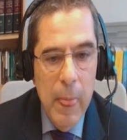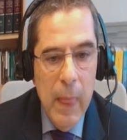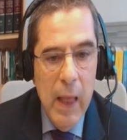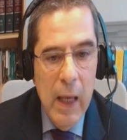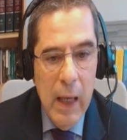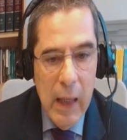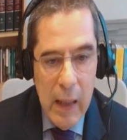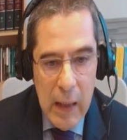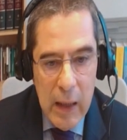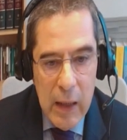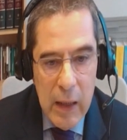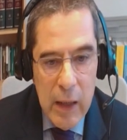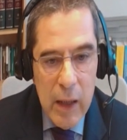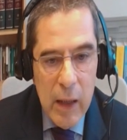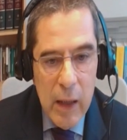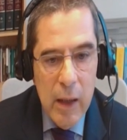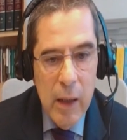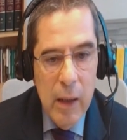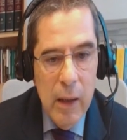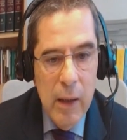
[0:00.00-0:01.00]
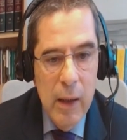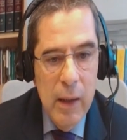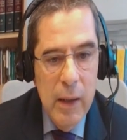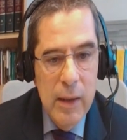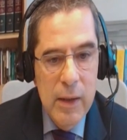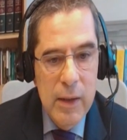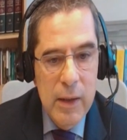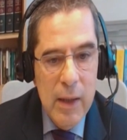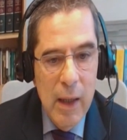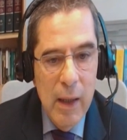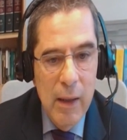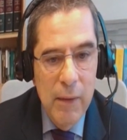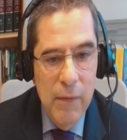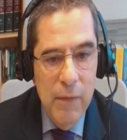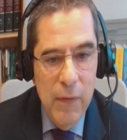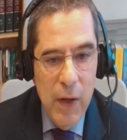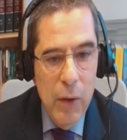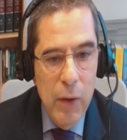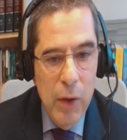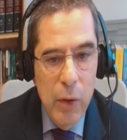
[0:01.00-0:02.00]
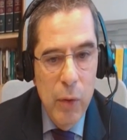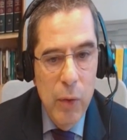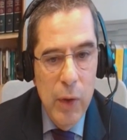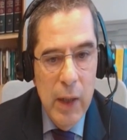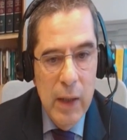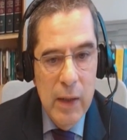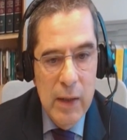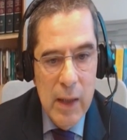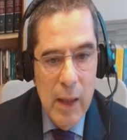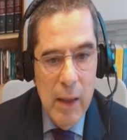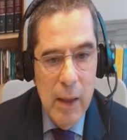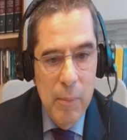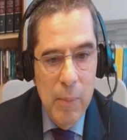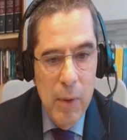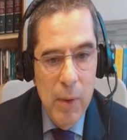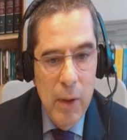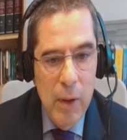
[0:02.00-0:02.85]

India is a very good example.